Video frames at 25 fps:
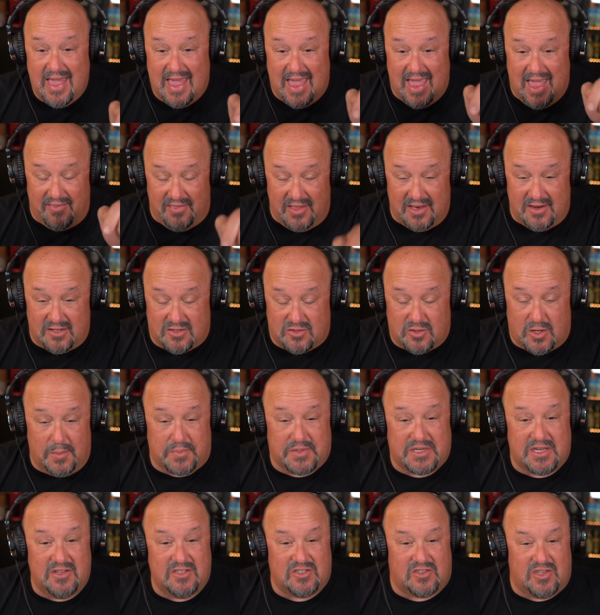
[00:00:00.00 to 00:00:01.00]
in the
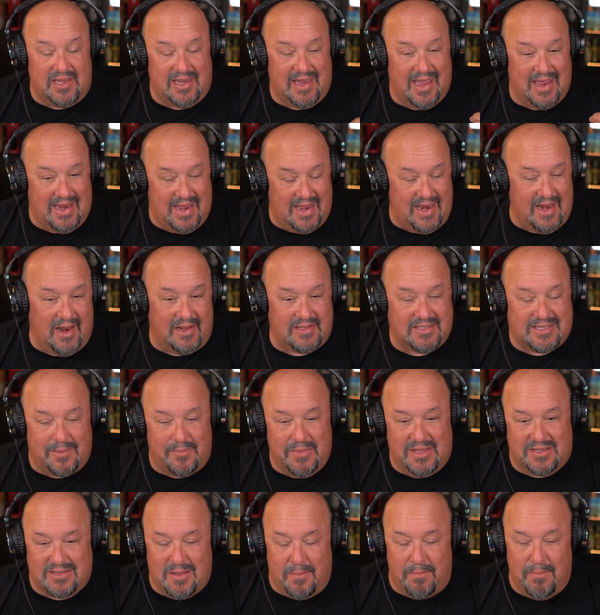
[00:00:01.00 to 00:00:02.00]
description so you can get in on some
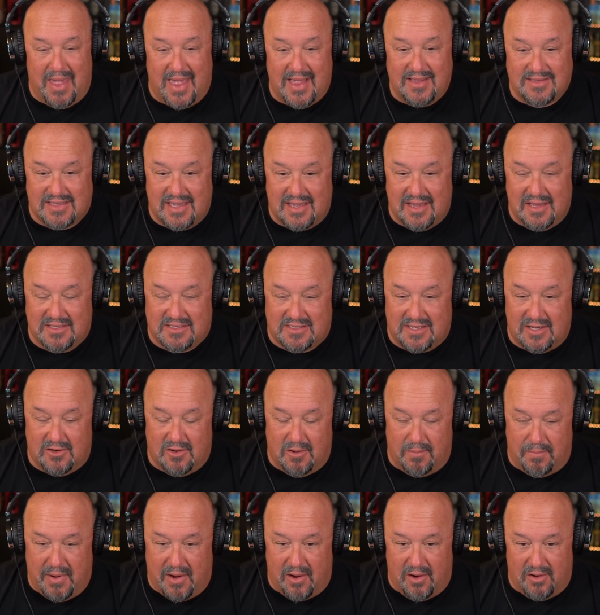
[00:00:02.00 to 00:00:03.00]
of these amazing
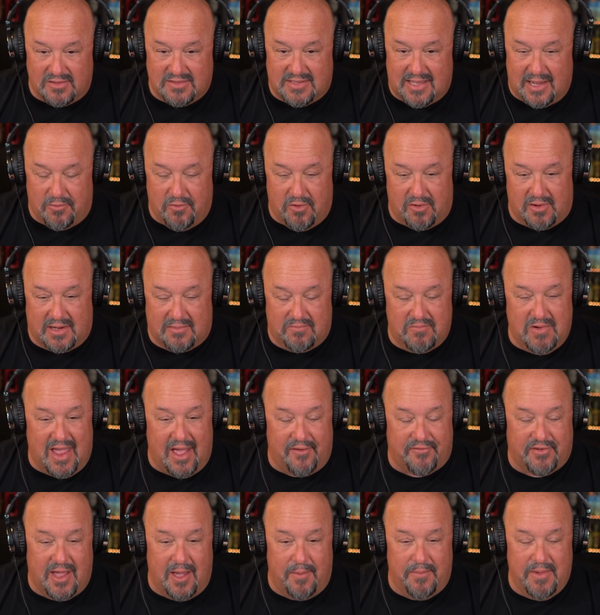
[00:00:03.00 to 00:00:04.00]
single barrels that we
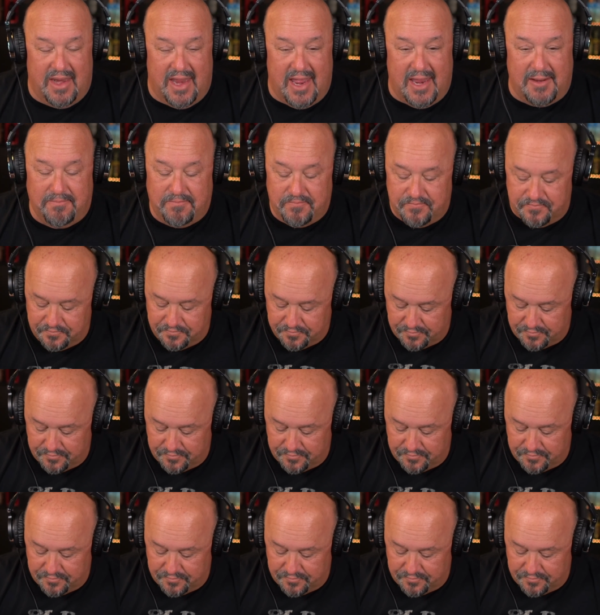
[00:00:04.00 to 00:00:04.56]
have coming in.